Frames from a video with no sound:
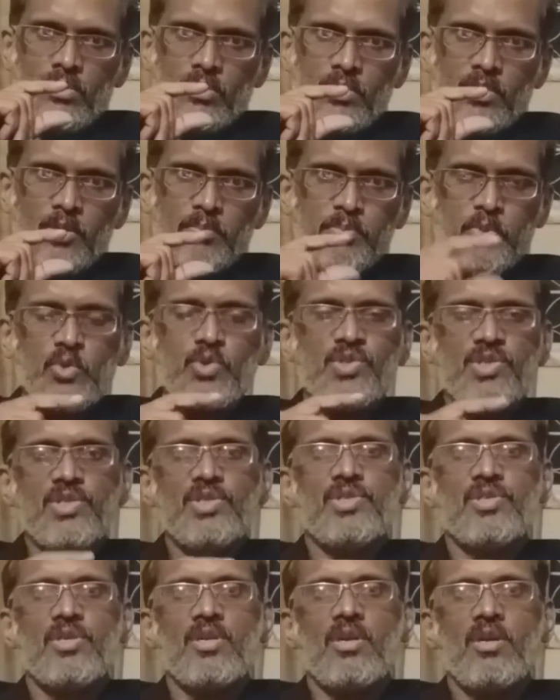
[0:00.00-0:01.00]
The
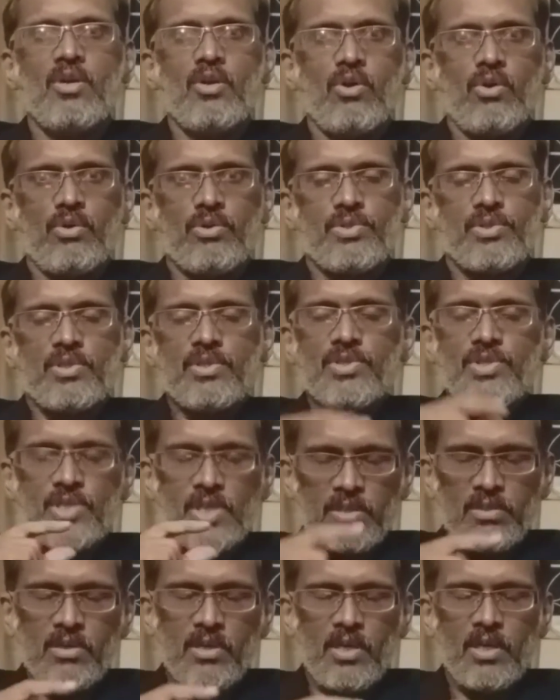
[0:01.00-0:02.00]
procedural laws
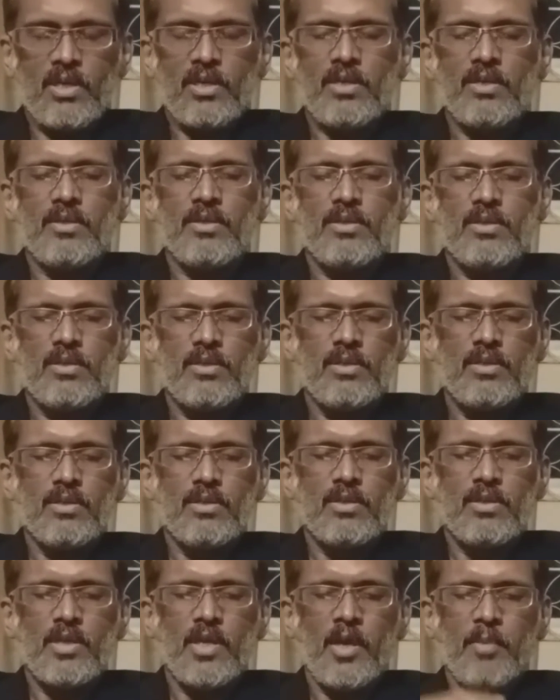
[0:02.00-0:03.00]
generally
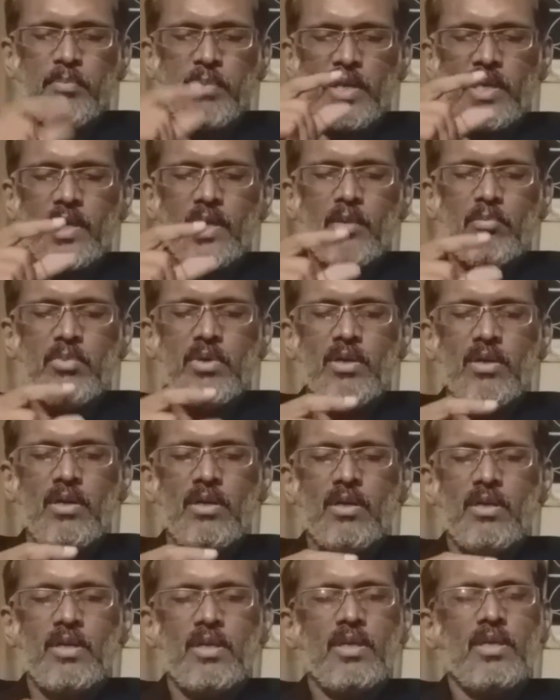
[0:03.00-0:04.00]
applicable
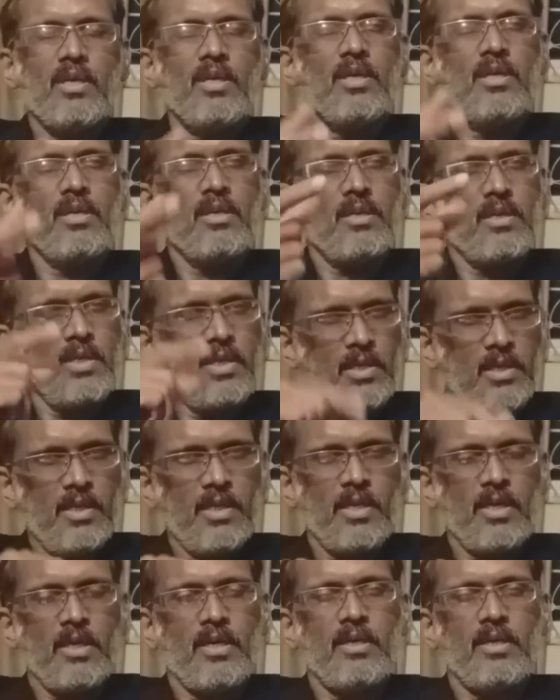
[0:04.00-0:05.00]
in India